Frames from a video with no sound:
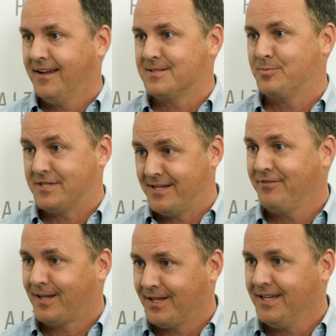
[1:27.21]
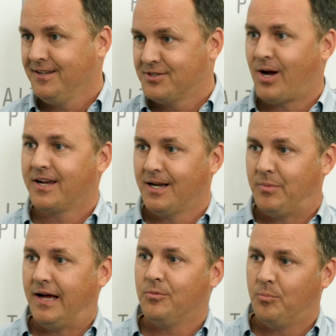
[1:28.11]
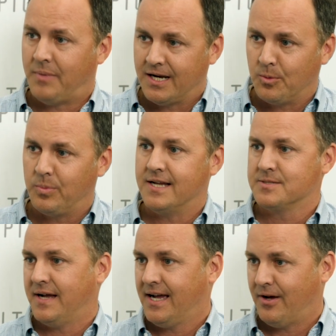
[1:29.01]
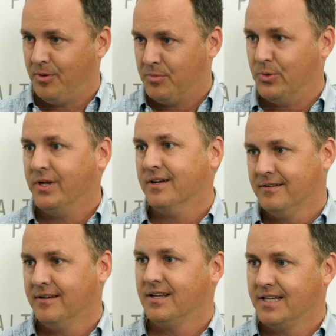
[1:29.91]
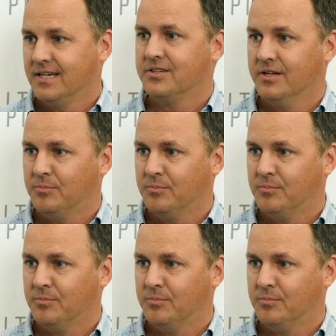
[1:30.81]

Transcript: and specifically talking about Mycoplasma pneumonia and leading to